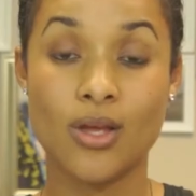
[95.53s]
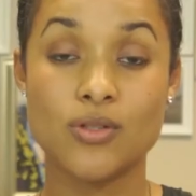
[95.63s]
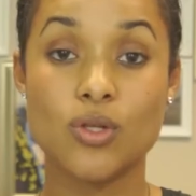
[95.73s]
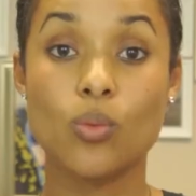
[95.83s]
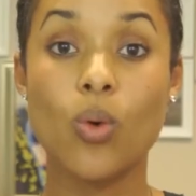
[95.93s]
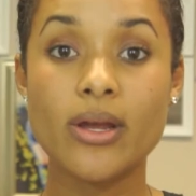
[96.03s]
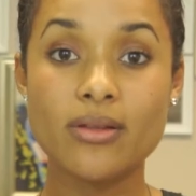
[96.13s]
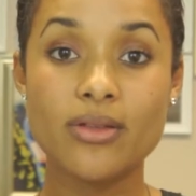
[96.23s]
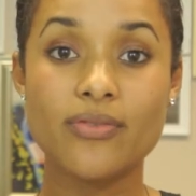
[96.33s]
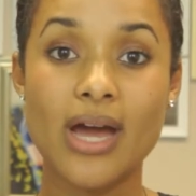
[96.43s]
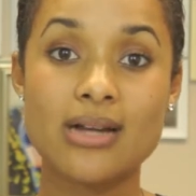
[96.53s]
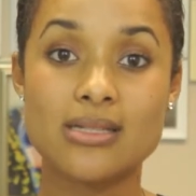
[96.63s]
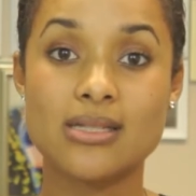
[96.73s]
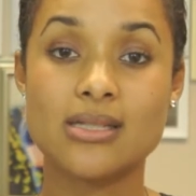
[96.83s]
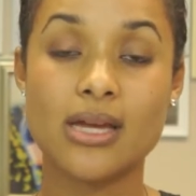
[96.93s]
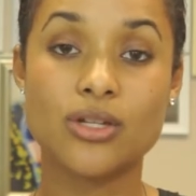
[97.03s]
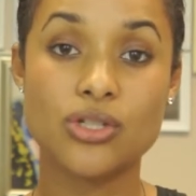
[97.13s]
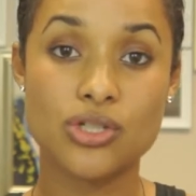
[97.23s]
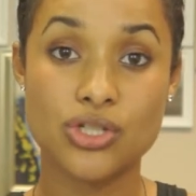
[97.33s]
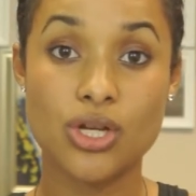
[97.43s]
So one of the factors that
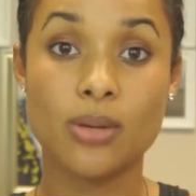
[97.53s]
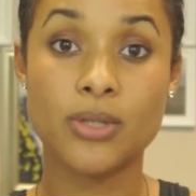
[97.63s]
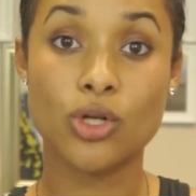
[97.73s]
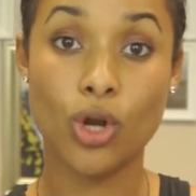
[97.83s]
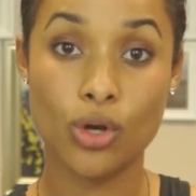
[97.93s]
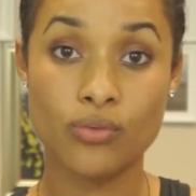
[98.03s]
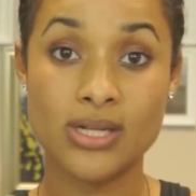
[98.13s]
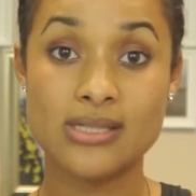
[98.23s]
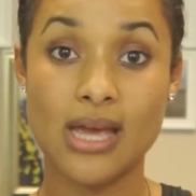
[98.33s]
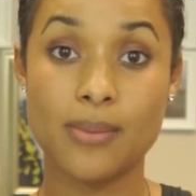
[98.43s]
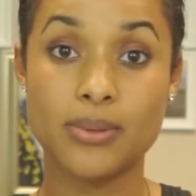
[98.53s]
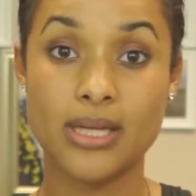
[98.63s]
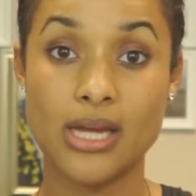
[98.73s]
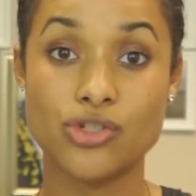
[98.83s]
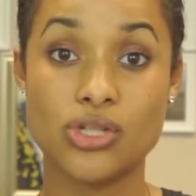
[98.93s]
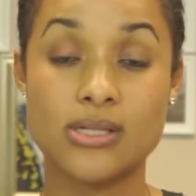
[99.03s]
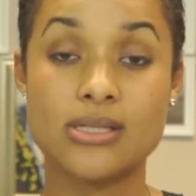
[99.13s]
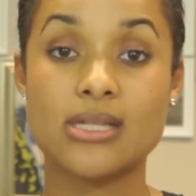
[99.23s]
can determine low-risk applications